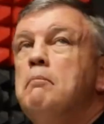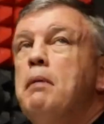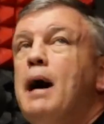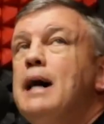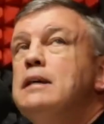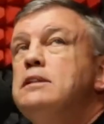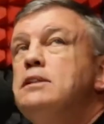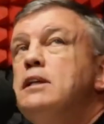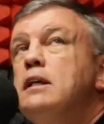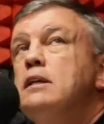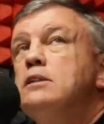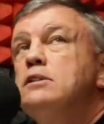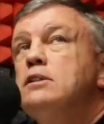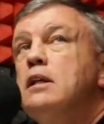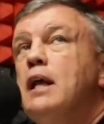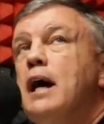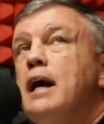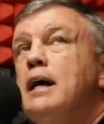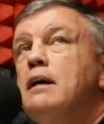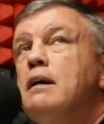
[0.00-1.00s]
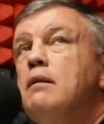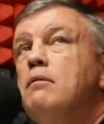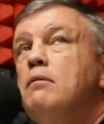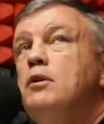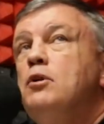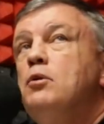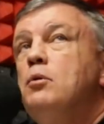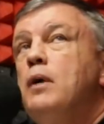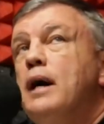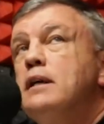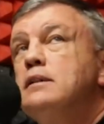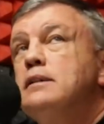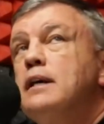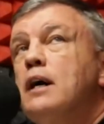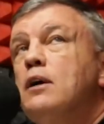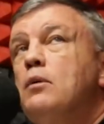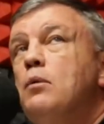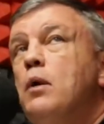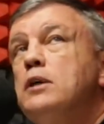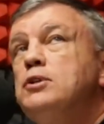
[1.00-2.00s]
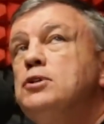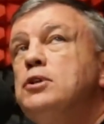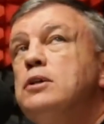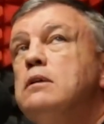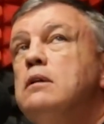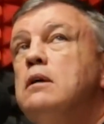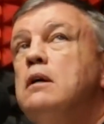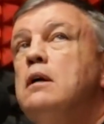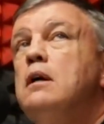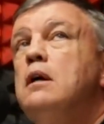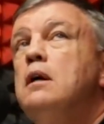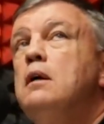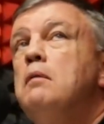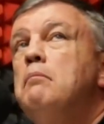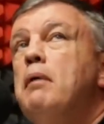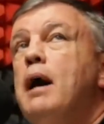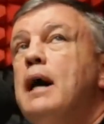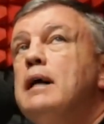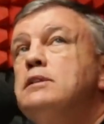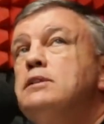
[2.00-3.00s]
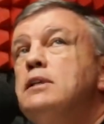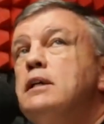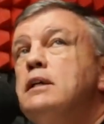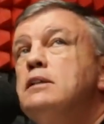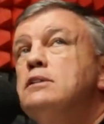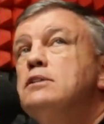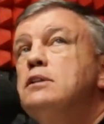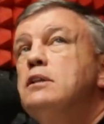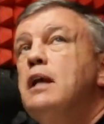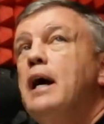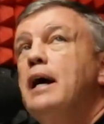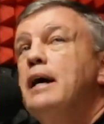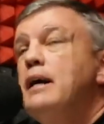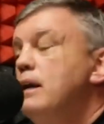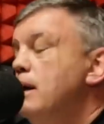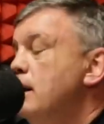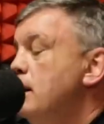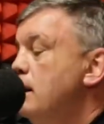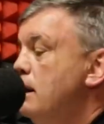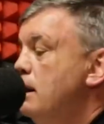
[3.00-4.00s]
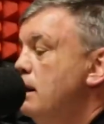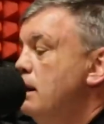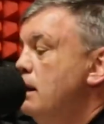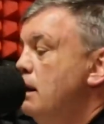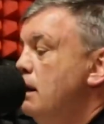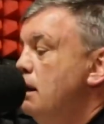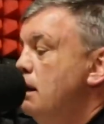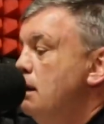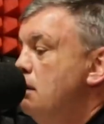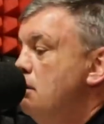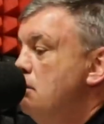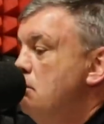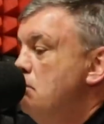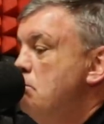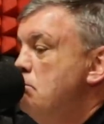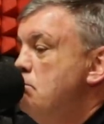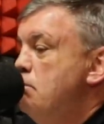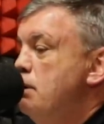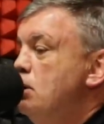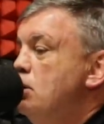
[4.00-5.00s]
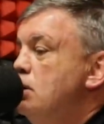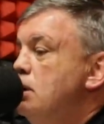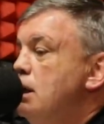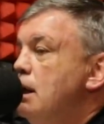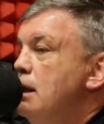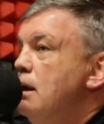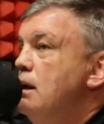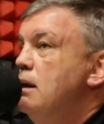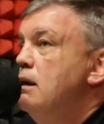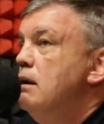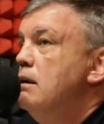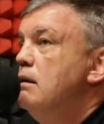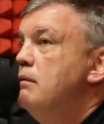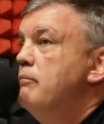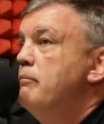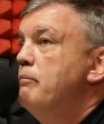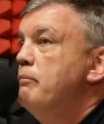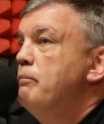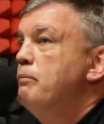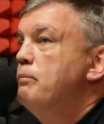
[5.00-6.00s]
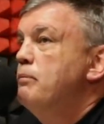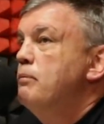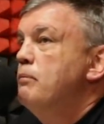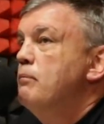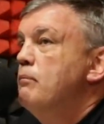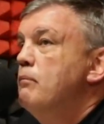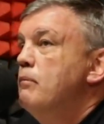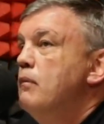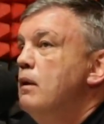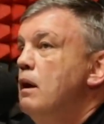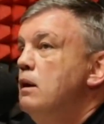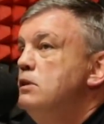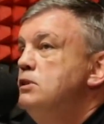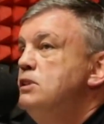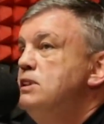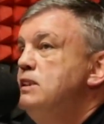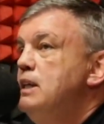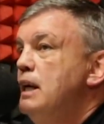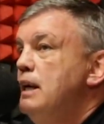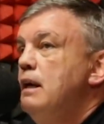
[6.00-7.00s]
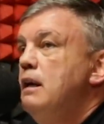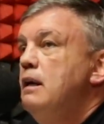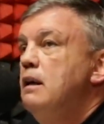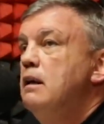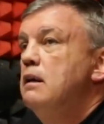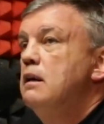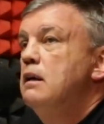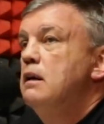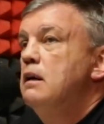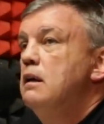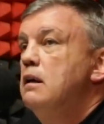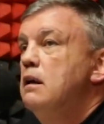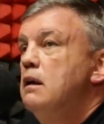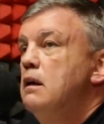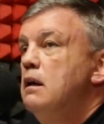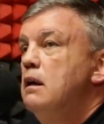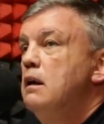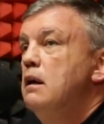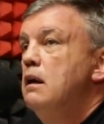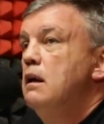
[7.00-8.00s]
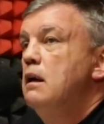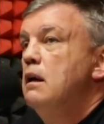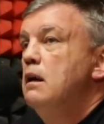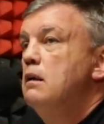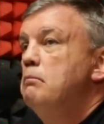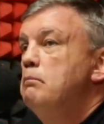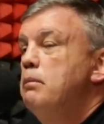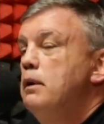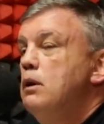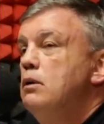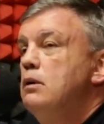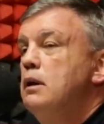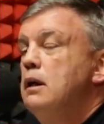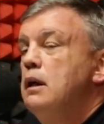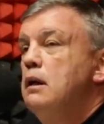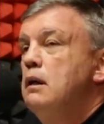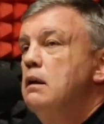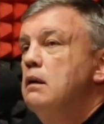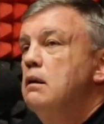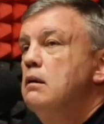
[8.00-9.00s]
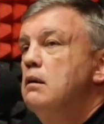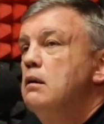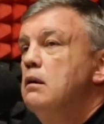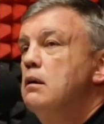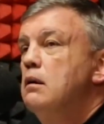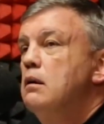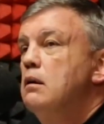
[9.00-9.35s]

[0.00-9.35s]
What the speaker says: boxing is like, when you ask that question, boxing is like building a city, building